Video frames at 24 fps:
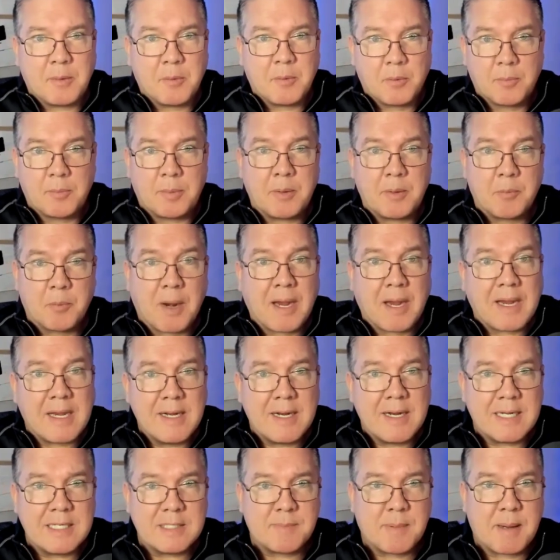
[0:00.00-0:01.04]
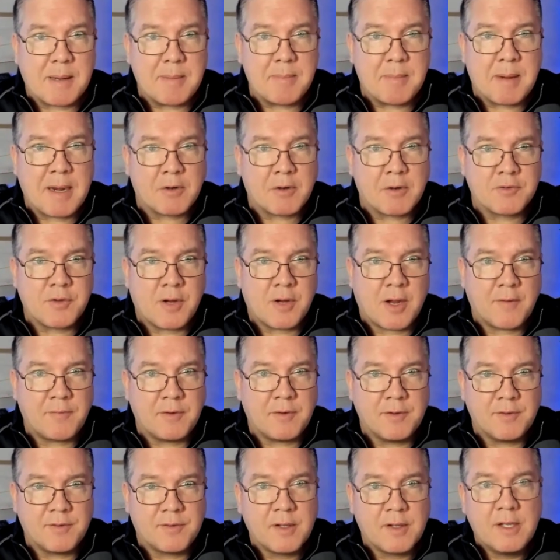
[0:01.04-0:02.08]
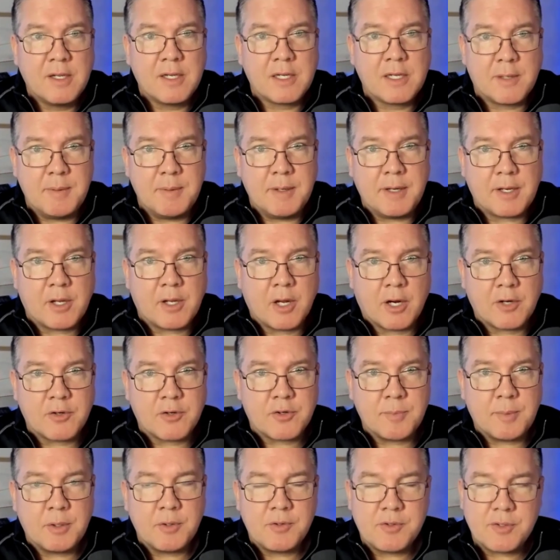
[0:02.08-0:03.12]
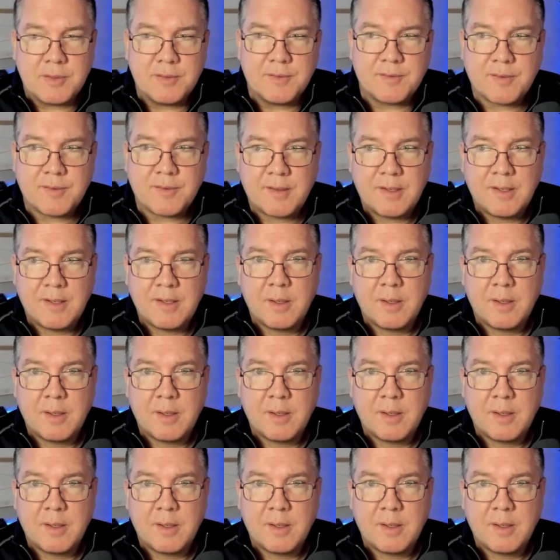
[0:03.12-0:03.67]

will be recognized by microsoft is community contributions